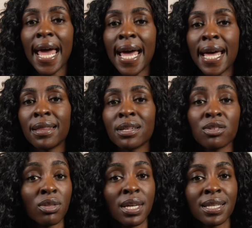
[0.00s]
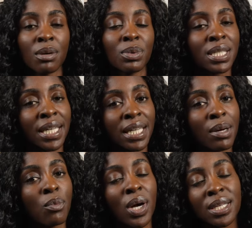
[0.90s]
And these are things that we did.
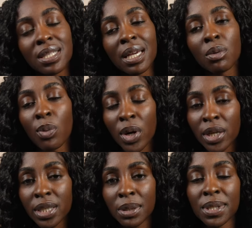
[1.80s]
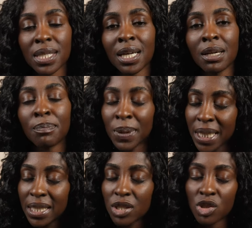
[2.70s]
And once they worked, it was a
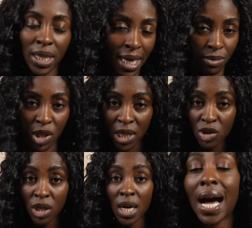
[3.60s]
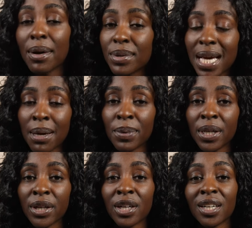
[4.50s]
complete game changer. I was
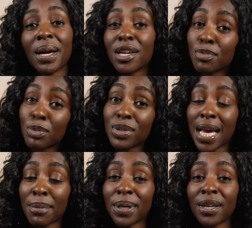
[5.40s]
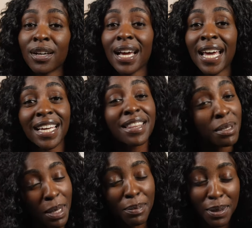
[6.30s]
happier, my husband was happier, and I think
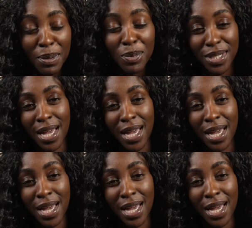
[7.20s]
my baby was